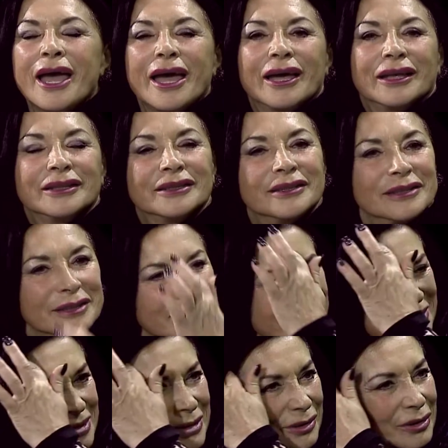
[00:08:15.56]
And
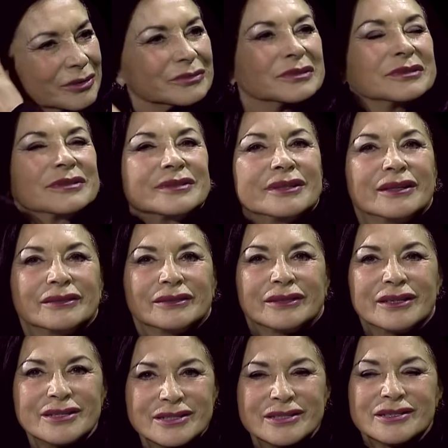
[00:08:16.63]
so
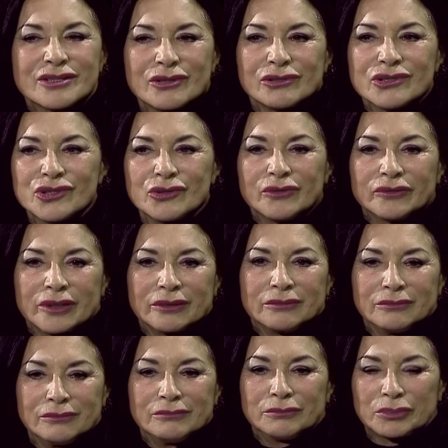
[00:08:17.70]
this is also
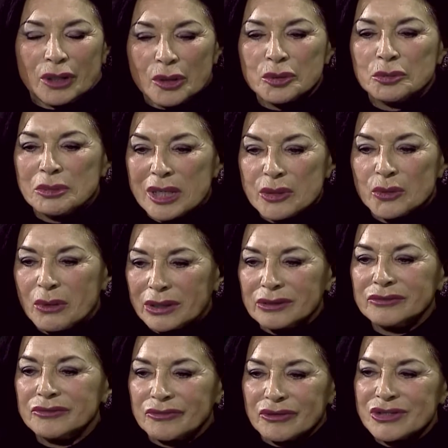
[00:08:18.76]
probably one
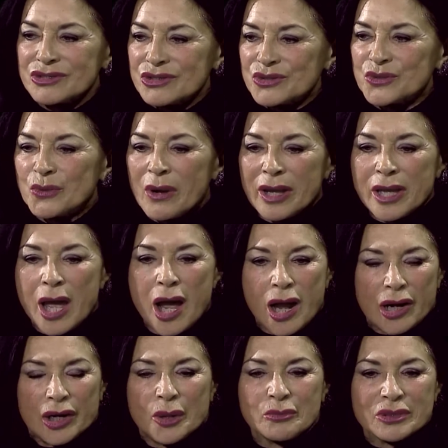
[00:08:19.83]
of the reasons why
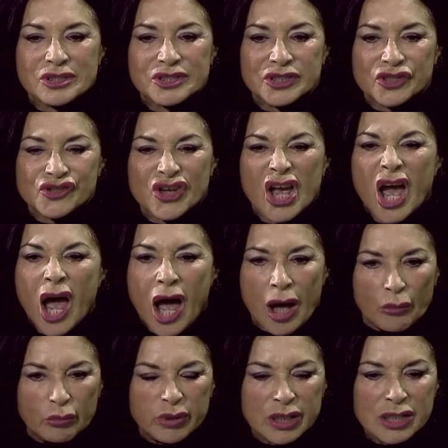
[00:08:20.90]
Harlem is such a
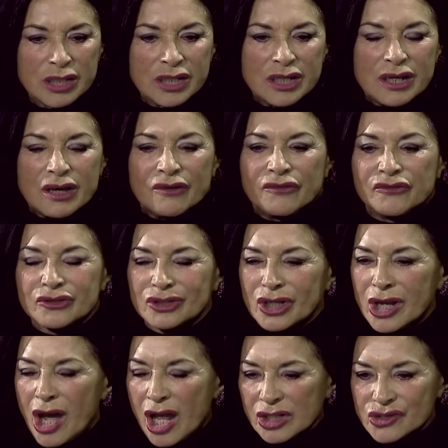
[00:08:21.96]
hub for
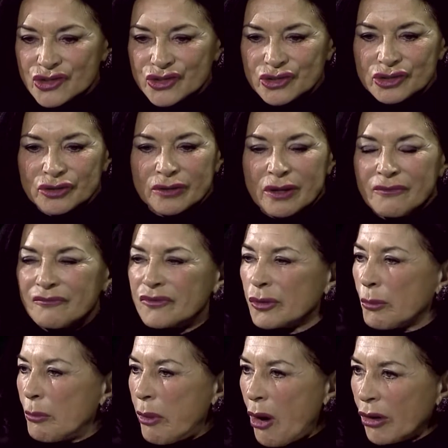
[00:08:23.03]
culture, for
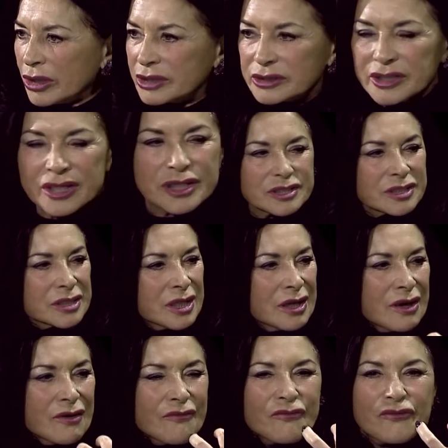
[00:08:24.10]
politics,
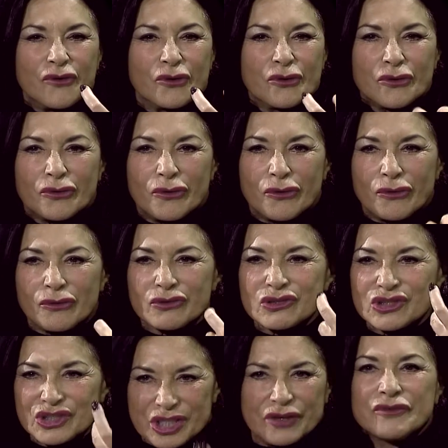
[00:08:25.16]
for
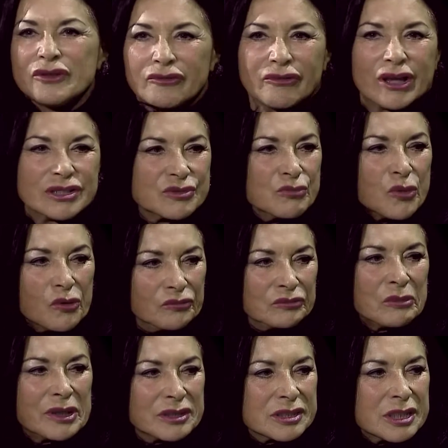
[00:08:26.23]
civil rights
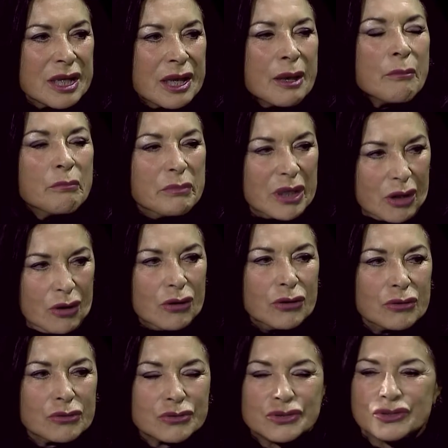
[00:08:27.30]
movements,
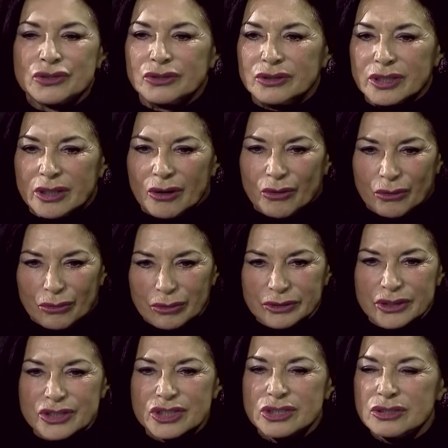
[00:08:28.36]
because all
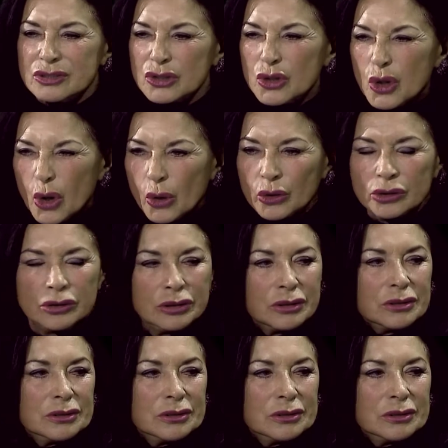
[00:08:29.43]
these good